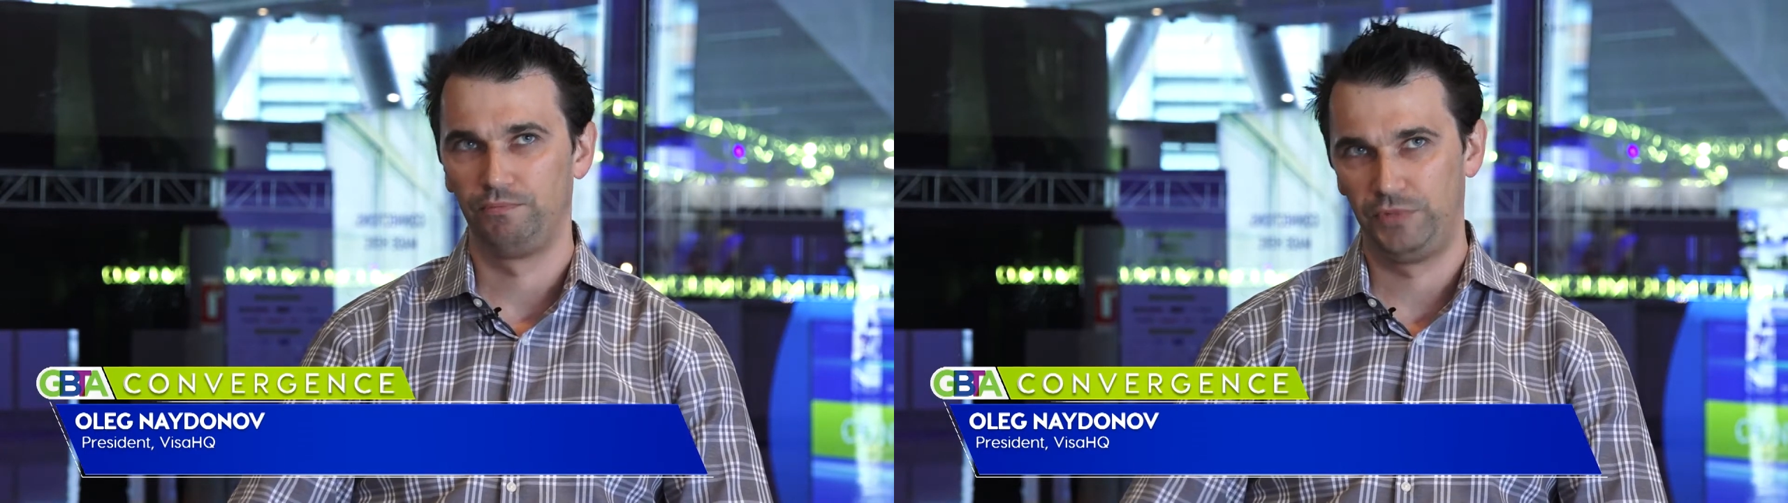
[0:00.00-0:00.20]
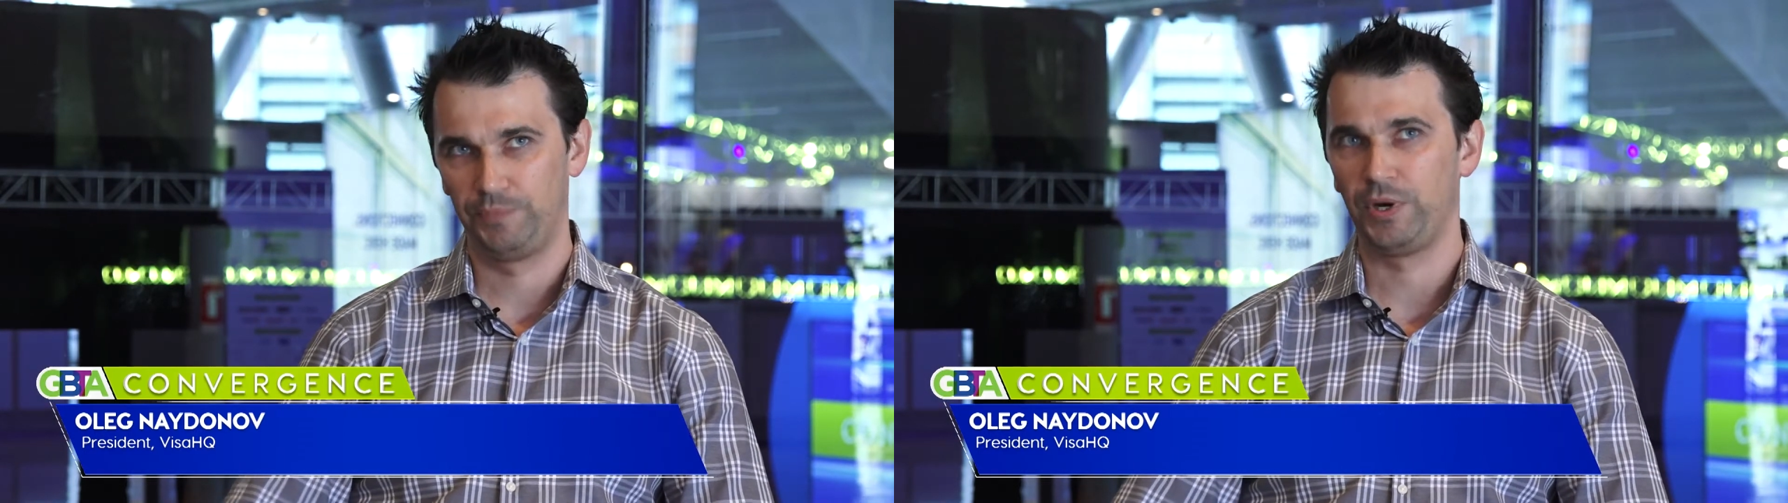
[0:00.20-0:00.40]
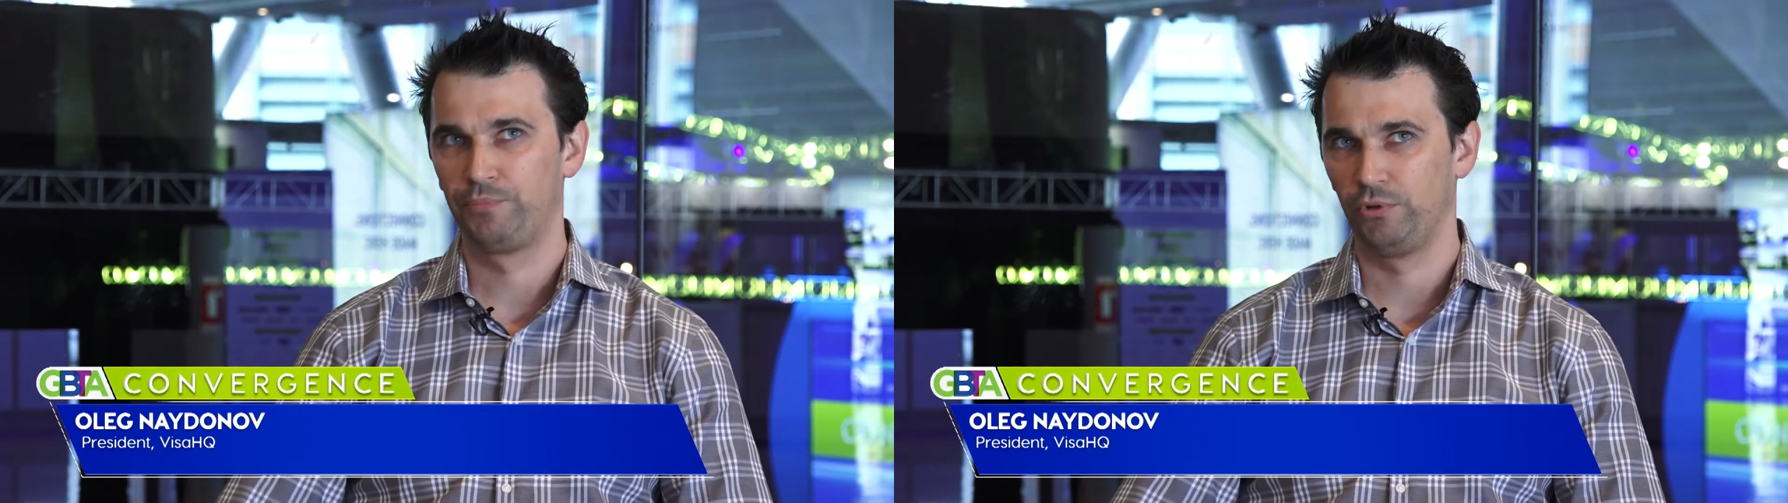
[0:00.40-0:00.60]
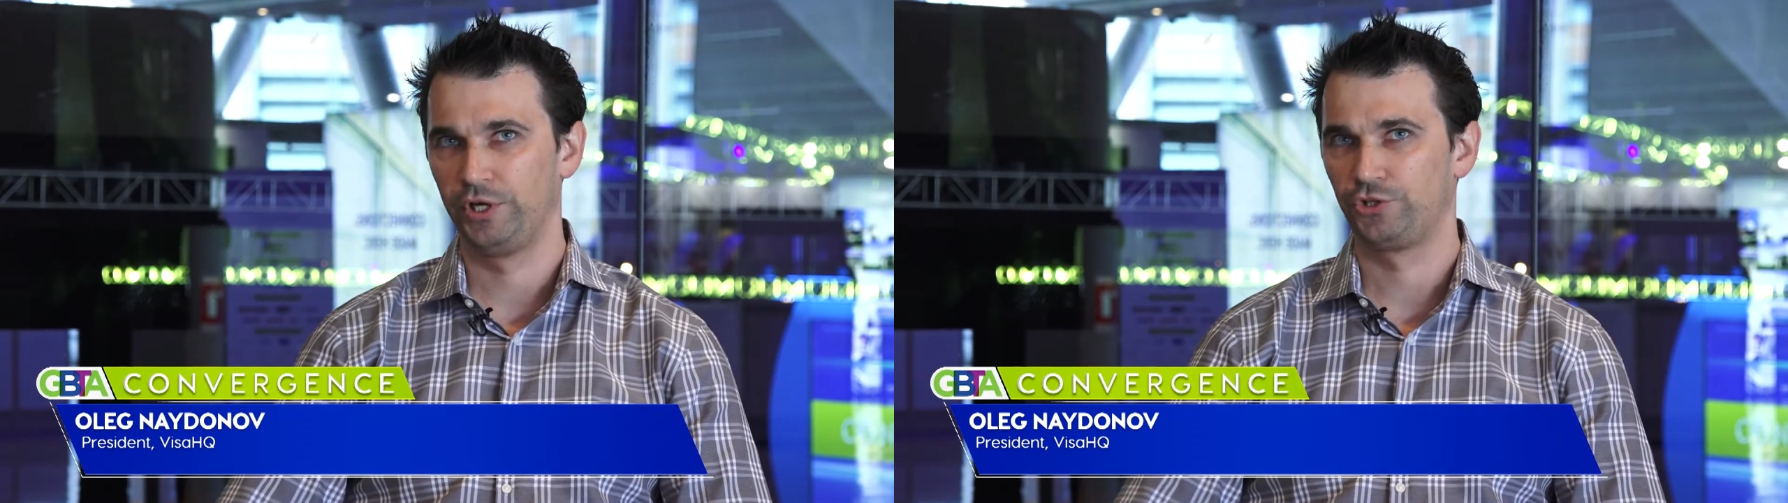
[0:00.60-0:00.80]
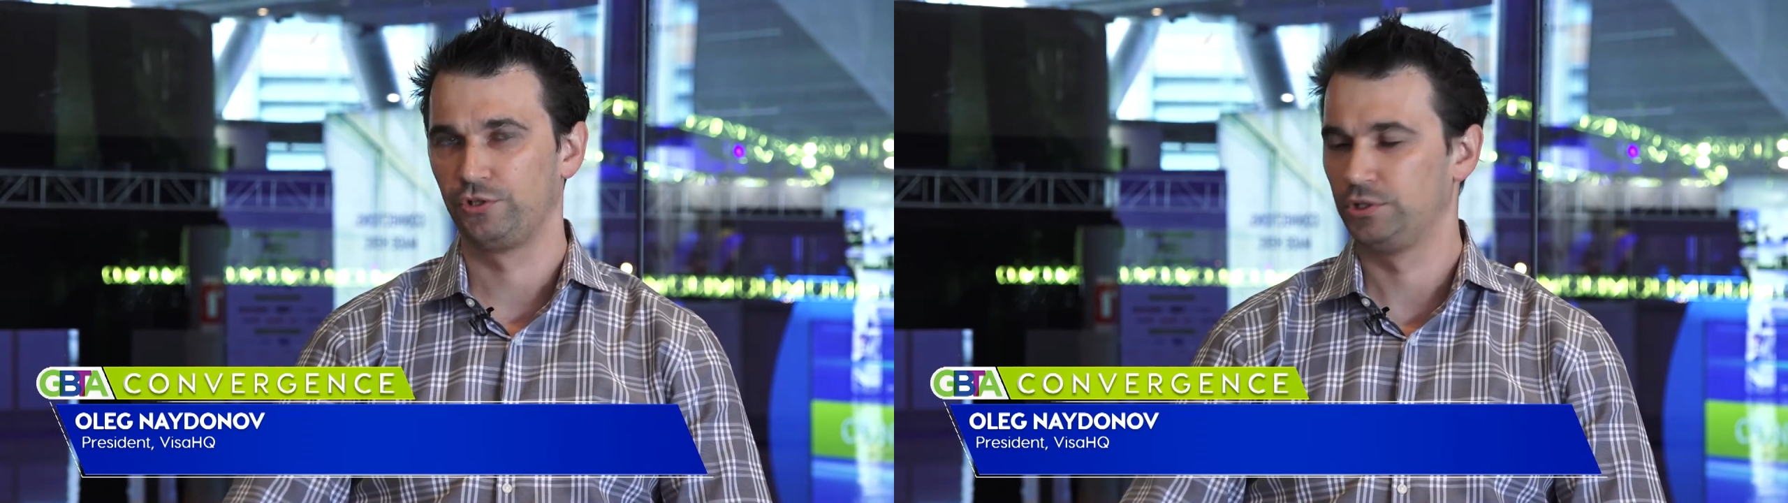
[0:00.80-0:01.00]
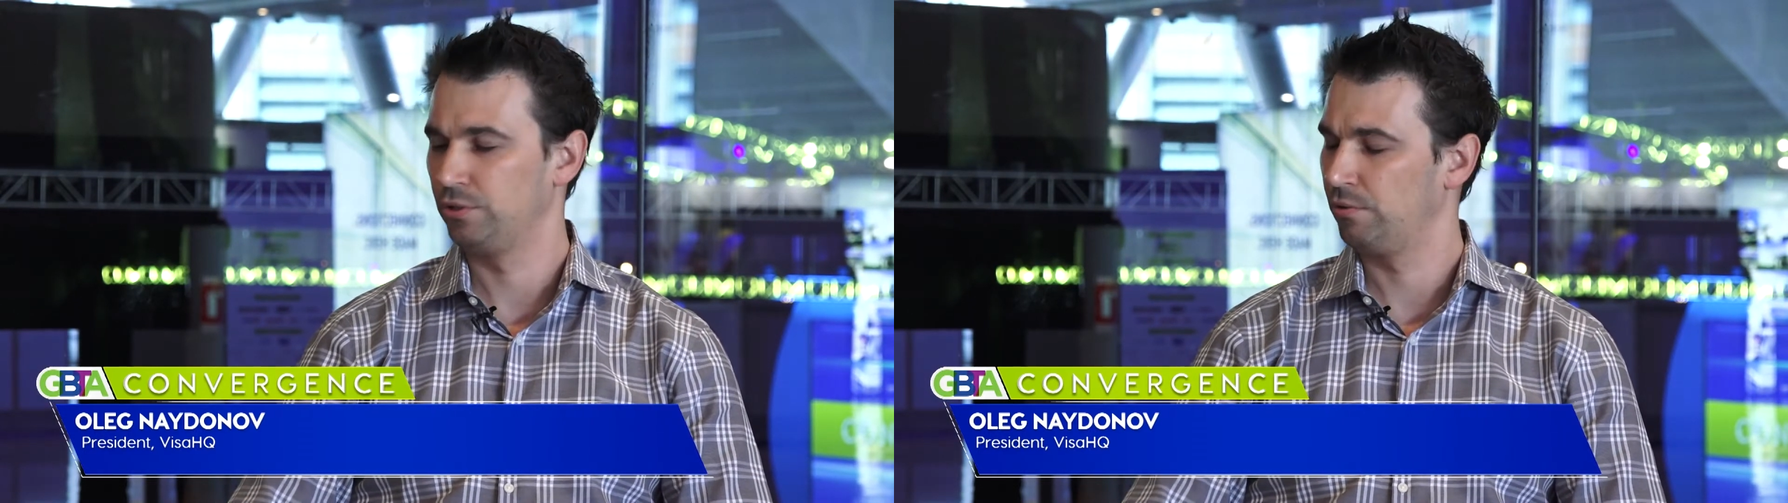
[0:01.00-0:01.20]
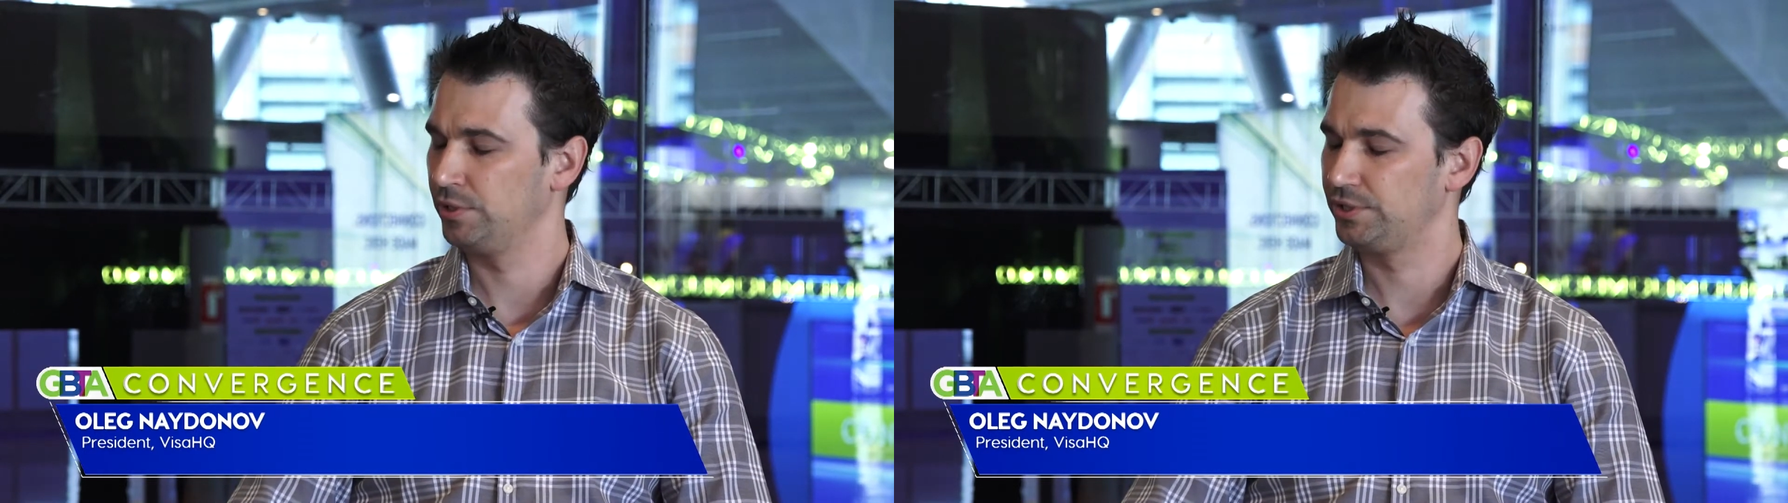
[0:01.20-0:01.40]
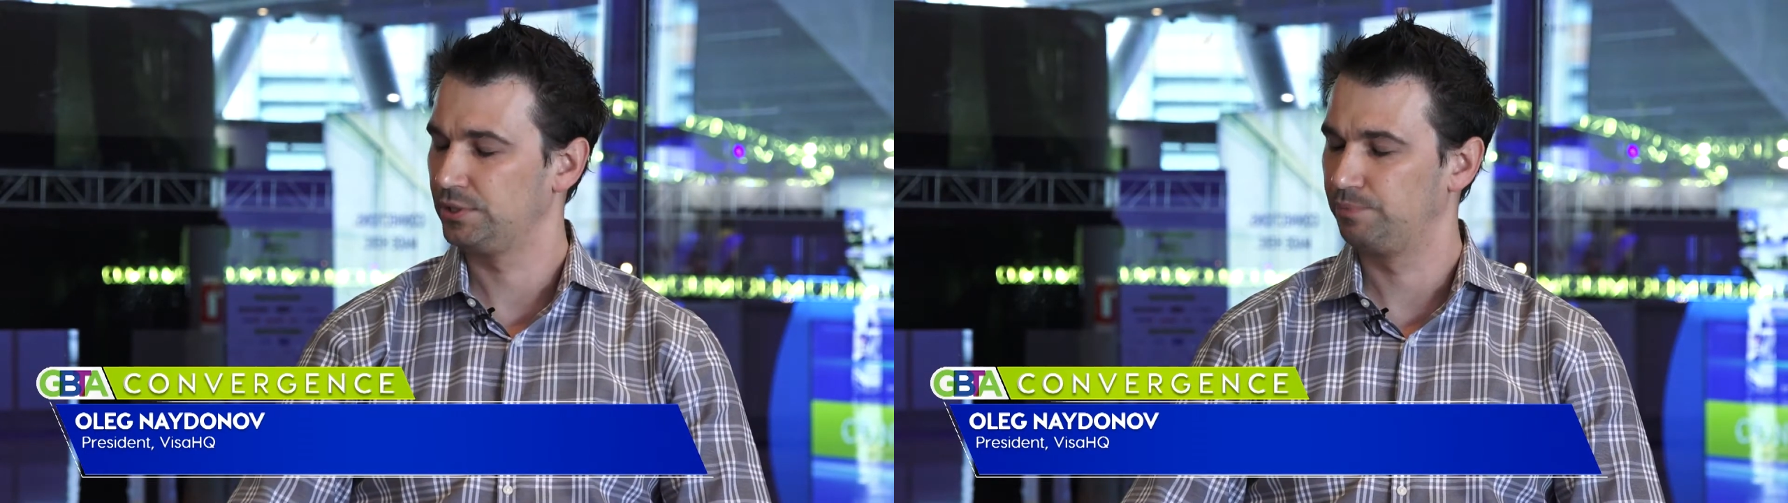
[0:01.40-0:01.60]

The population, the dollars